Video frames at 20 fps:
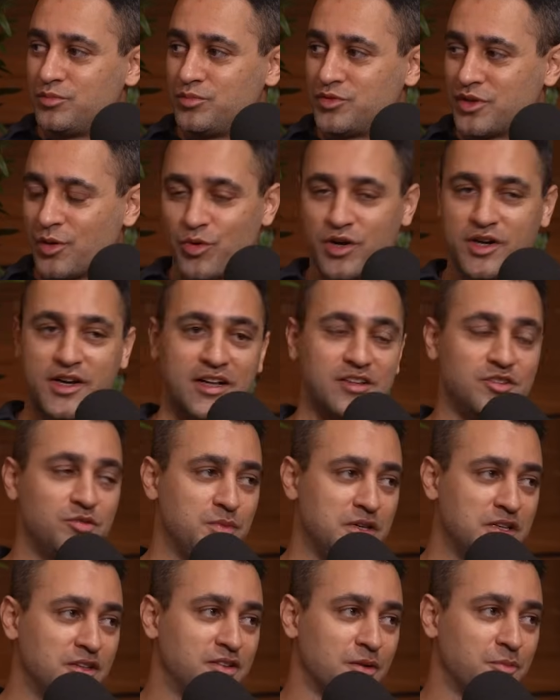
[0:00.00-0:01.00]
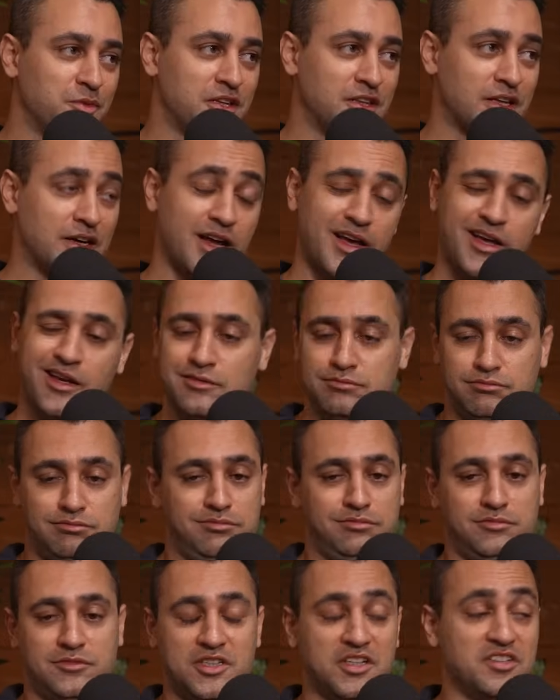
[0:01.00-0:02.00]
someone tells me something that I
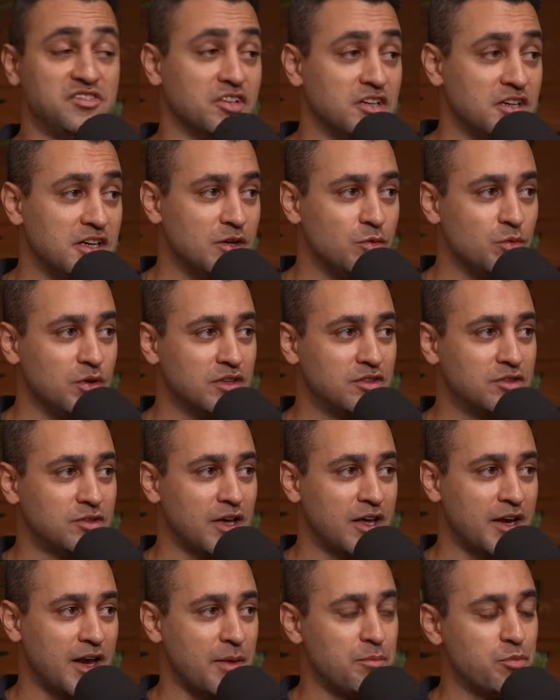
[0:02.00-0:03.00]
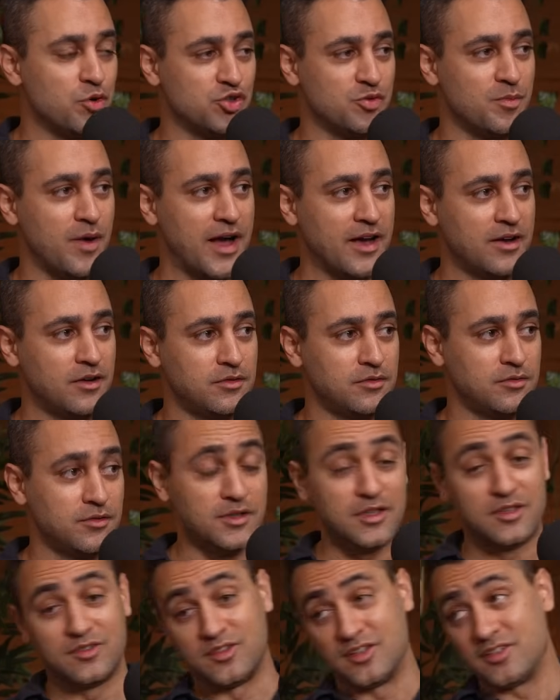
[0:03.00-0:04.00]
disagree with and I push back,
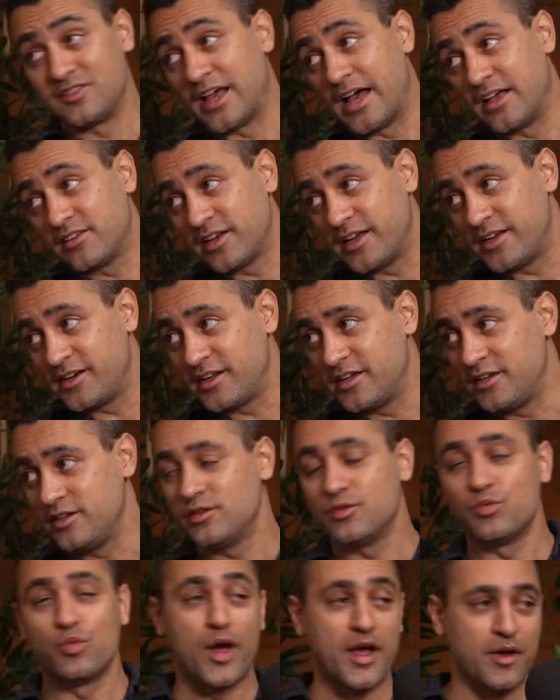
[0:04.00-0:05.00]
is this gaslighting?